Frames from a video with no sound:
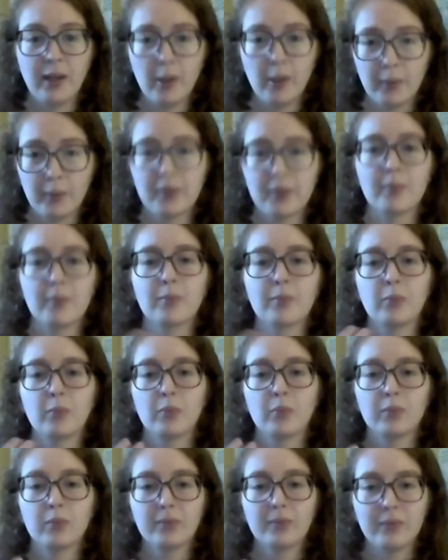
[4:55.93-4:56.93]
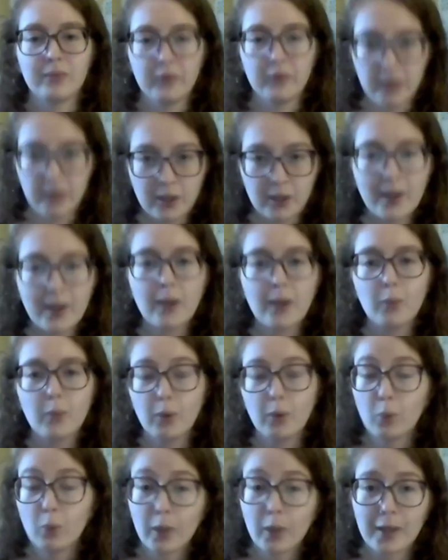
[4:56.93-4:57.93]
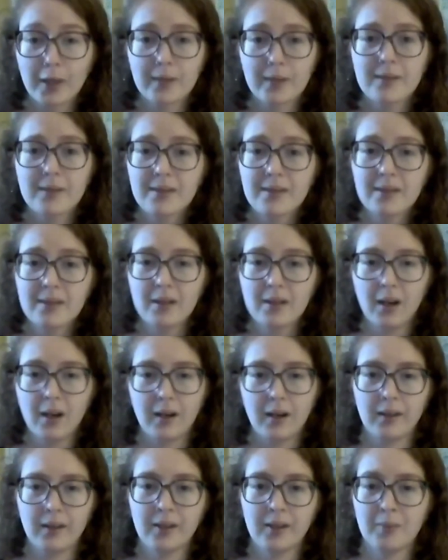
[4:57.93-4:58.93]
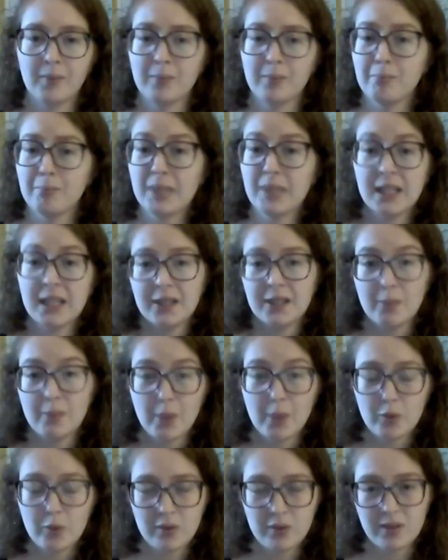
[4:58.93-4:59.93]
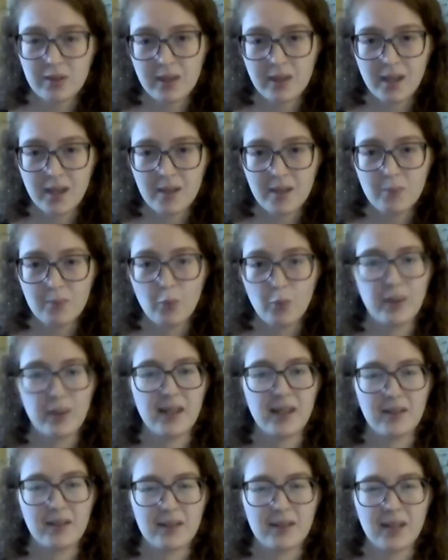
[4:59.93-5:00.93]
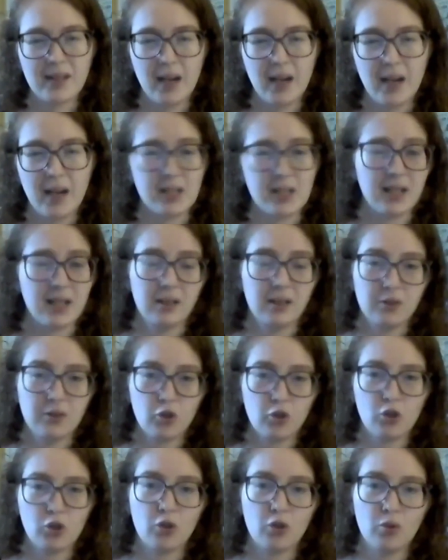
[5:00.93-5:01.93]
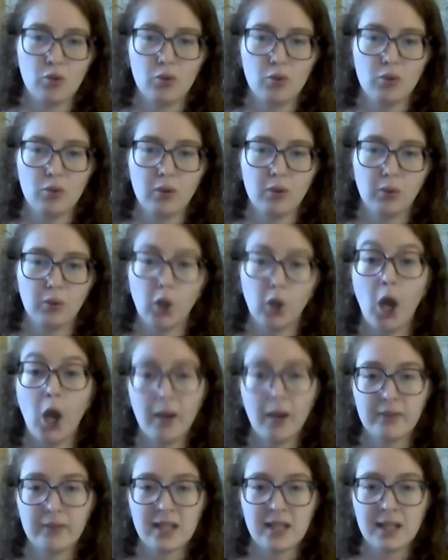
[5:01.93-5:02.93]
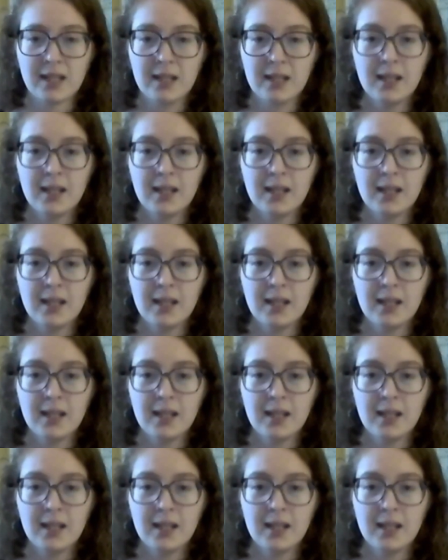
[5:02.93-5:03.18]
Help them figure out what words are going to mean the most to them without sounding too lofty.